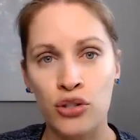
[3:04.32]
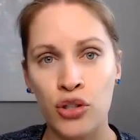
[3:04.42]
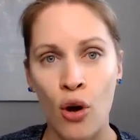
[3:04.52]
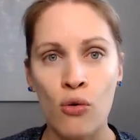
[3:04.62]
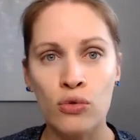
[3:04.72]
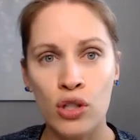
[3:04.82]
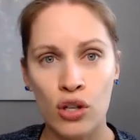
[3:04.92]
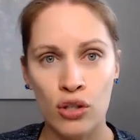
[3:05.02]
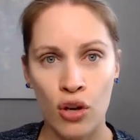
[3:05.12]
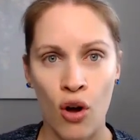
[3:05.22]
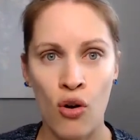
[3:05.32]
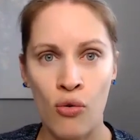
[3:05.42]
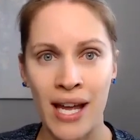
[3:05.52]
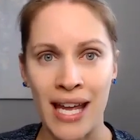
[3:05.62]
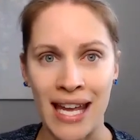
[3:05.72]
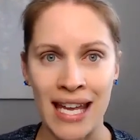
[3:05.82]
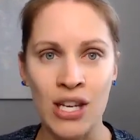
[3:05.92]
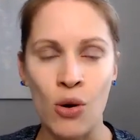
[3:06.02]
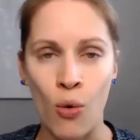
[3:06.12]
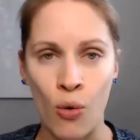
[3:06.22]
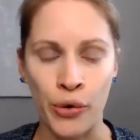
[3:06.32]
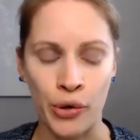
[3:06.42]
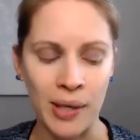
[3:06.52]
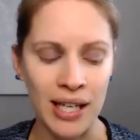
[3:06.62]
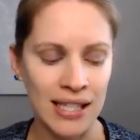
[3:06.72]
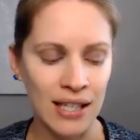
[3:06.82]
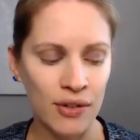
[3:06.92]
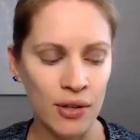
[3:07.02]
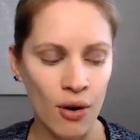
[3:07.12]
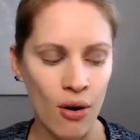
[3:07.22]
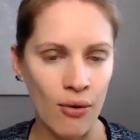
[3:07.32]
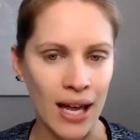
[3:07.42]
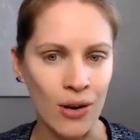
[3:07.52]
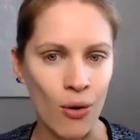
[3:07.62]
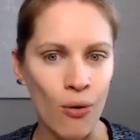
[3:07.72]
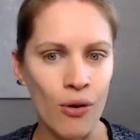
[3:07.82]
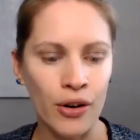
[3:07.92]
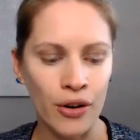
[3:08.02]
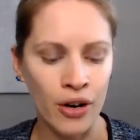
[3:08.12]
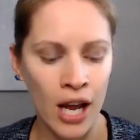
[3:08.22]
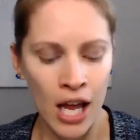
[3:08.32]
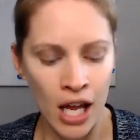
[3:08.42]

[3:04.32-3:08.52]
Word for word: Don't go in order because if you go in order,